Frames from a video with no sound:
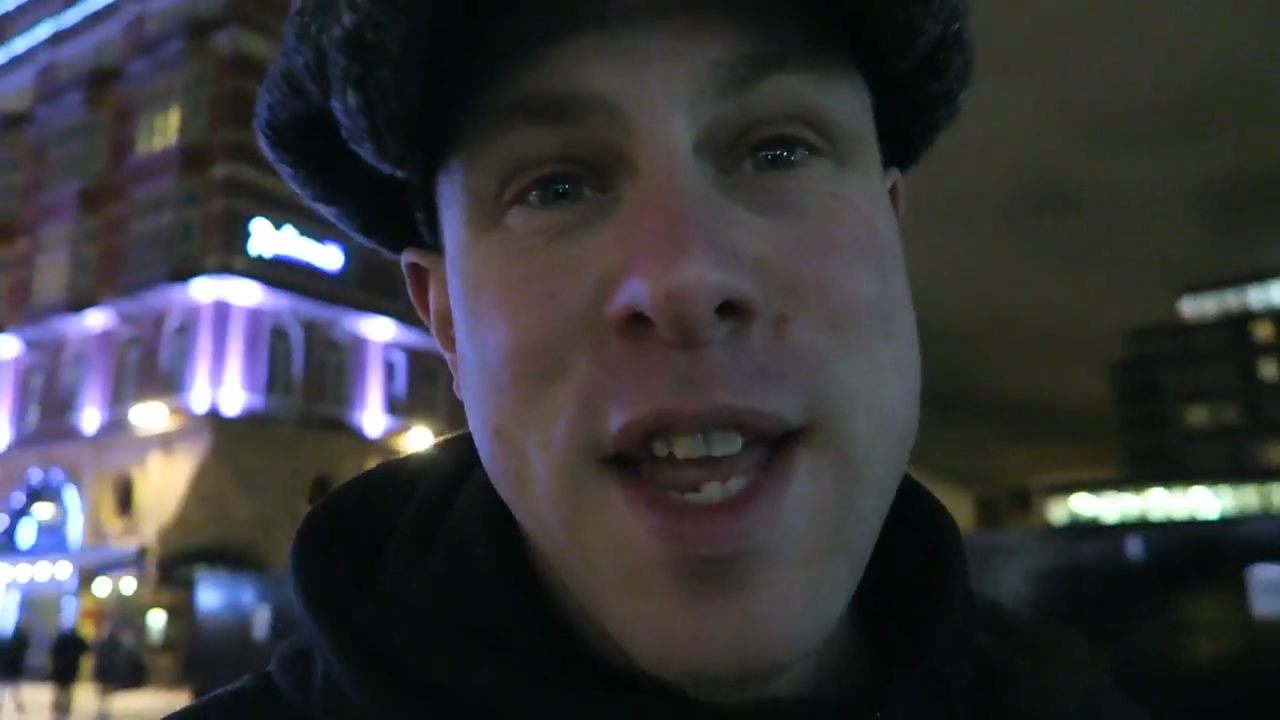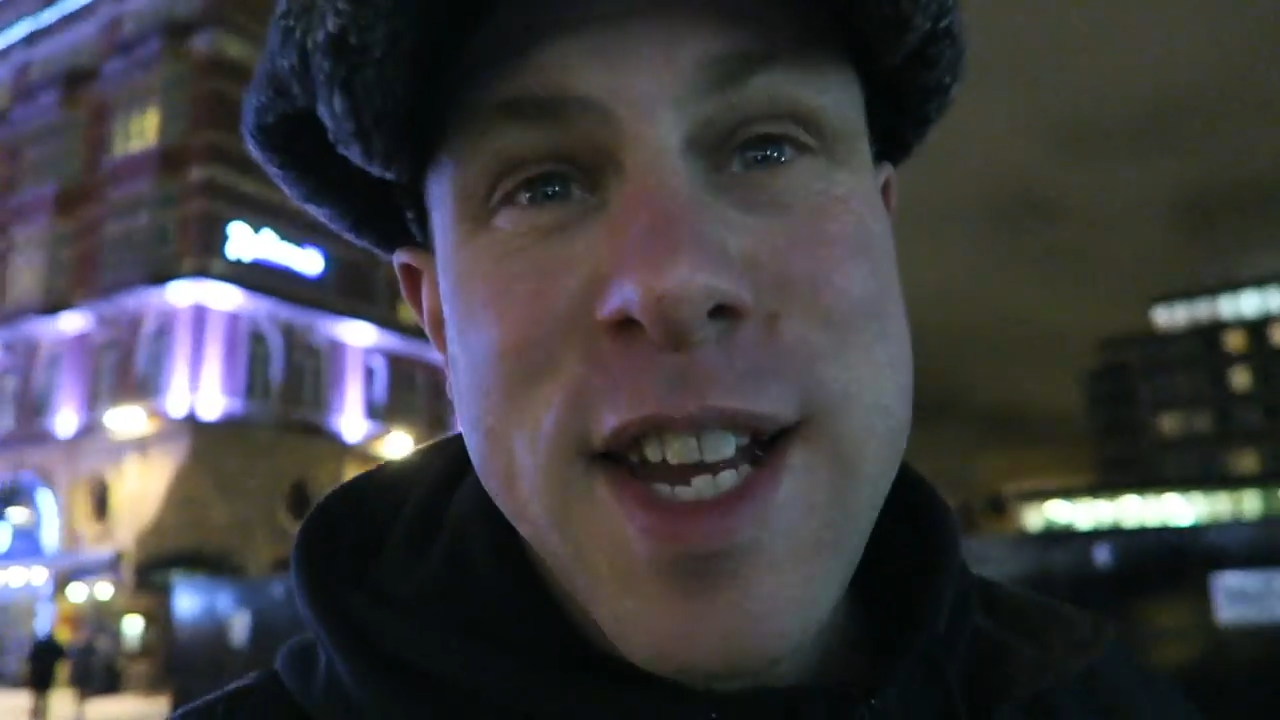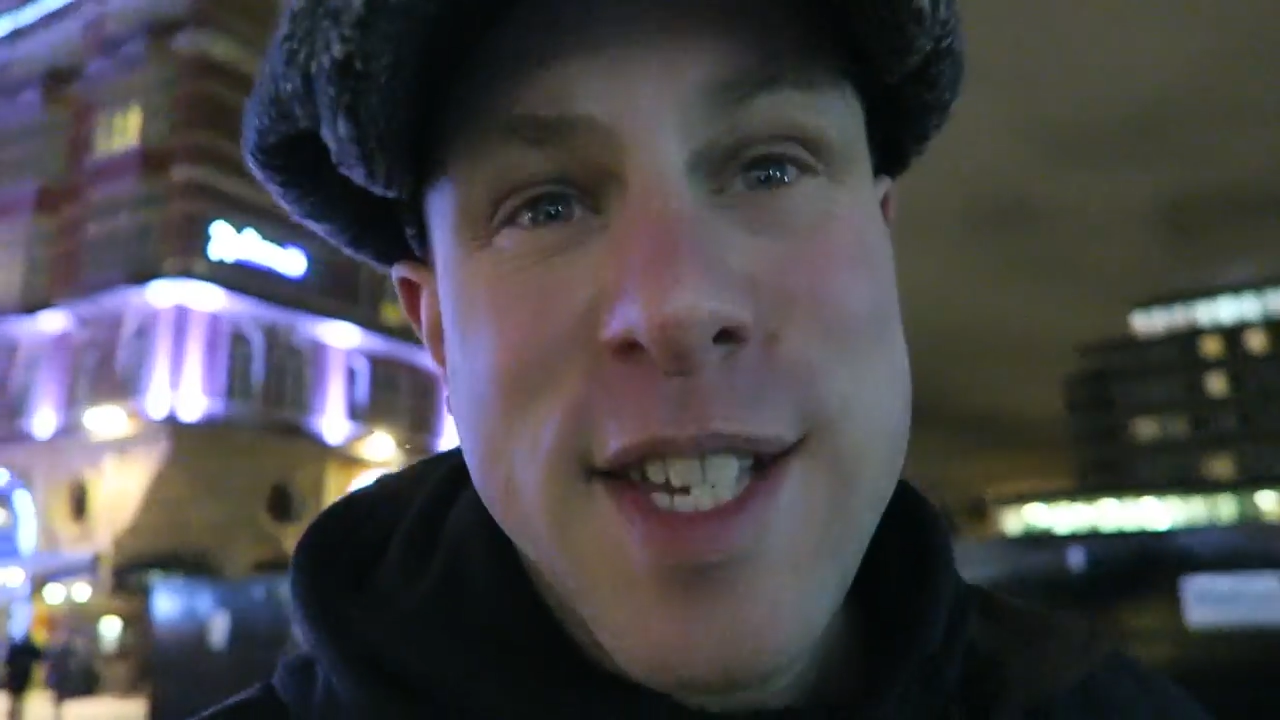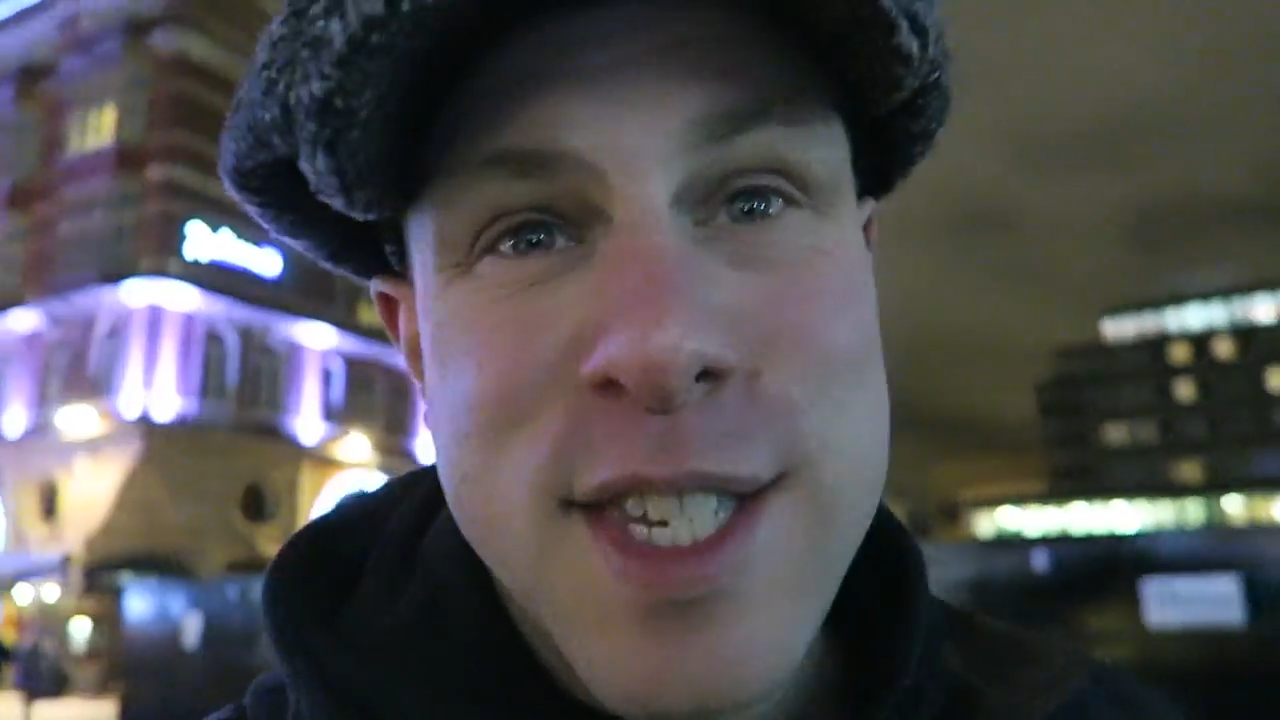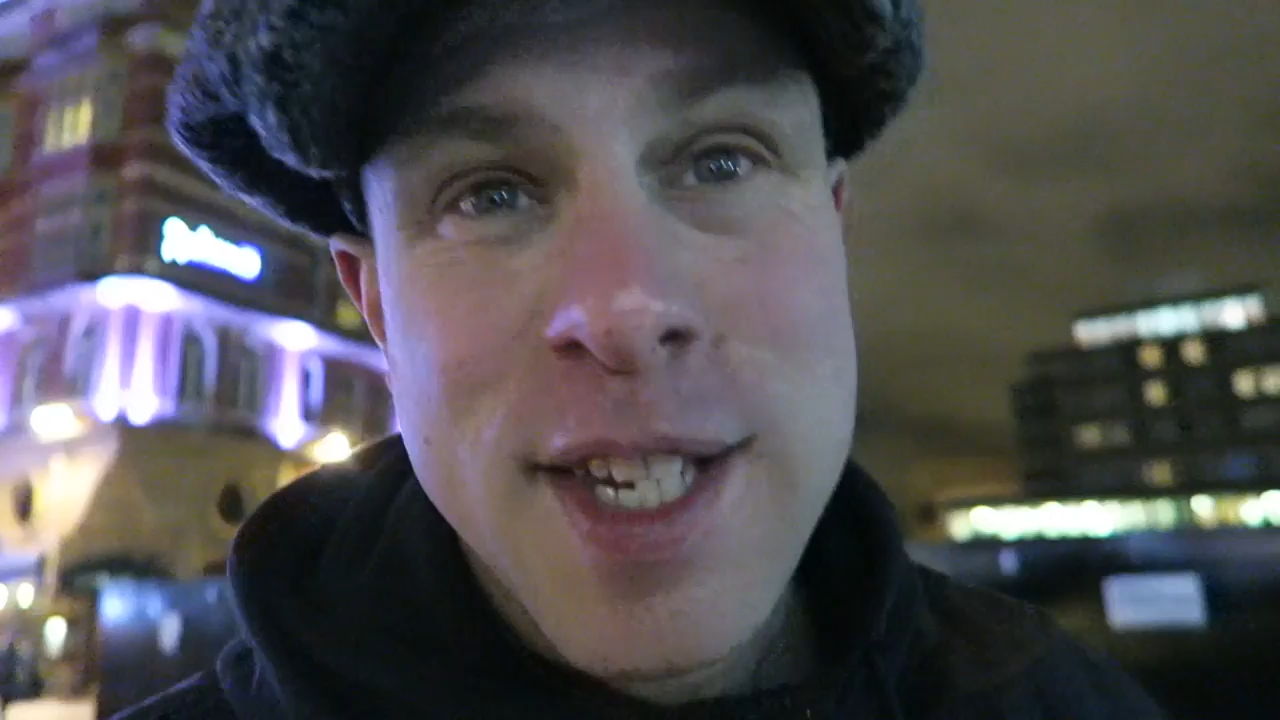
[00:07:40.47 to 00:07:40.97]

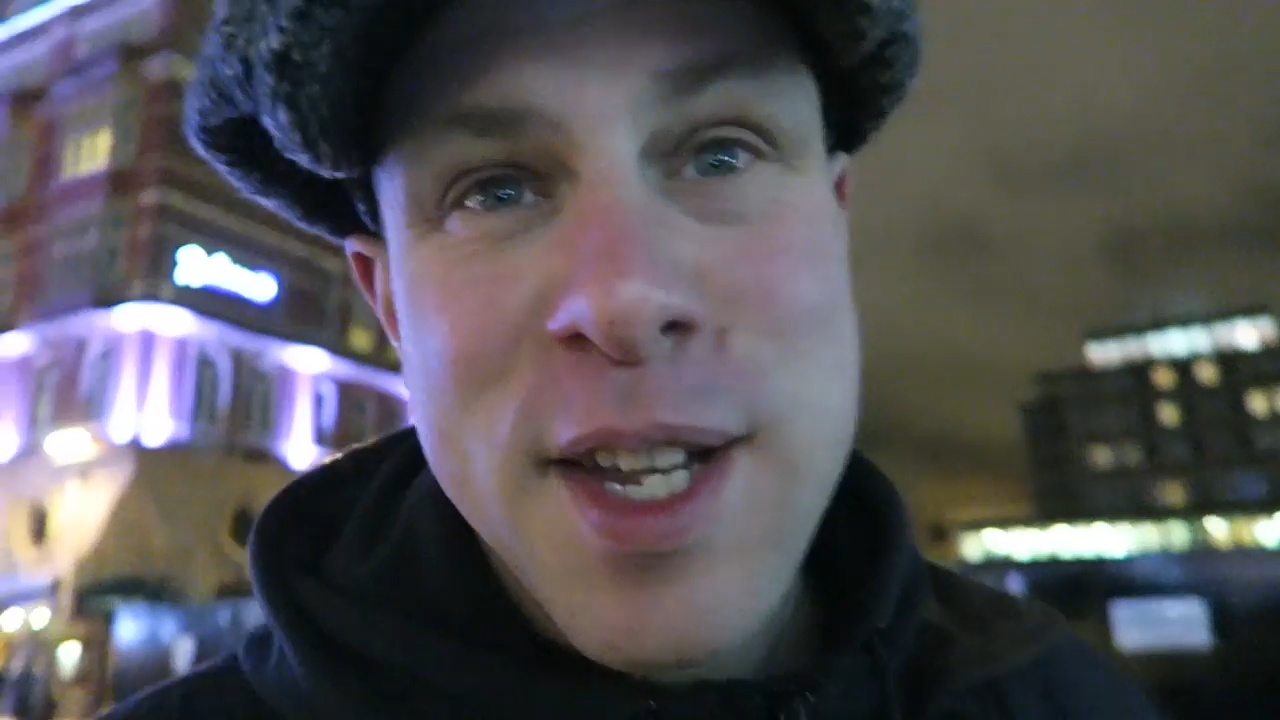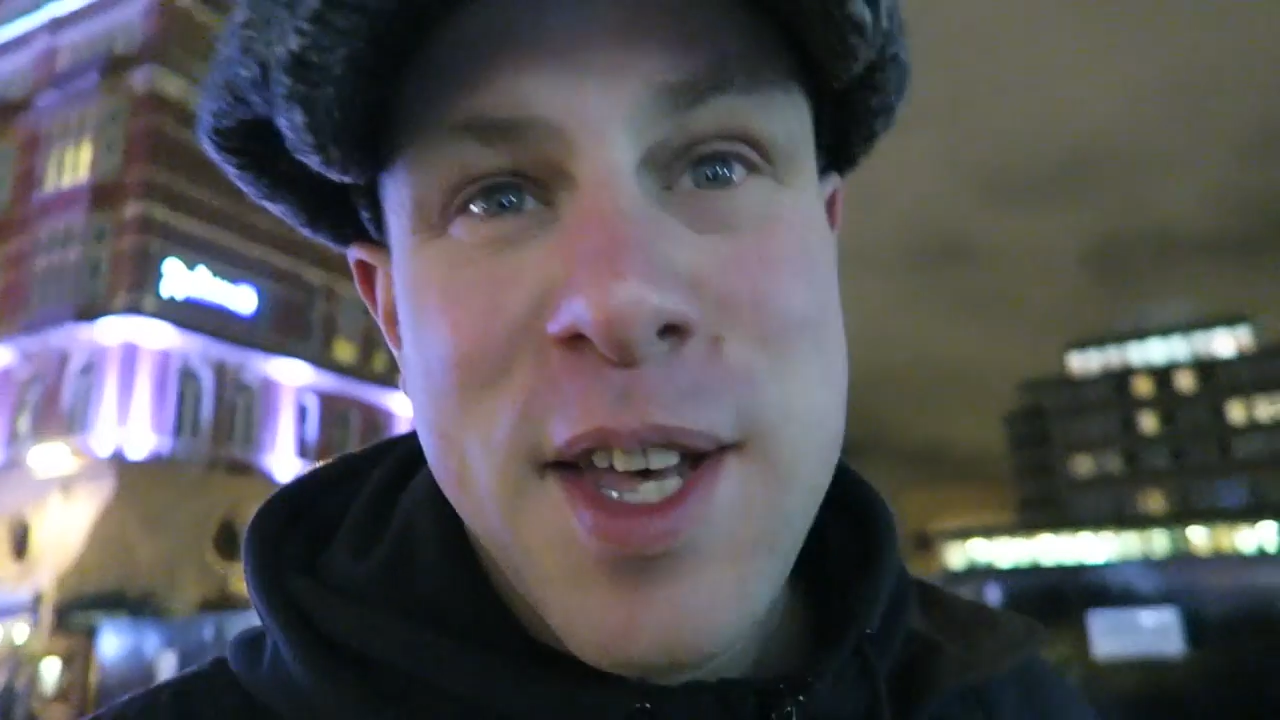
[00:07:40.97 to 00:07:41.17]
this,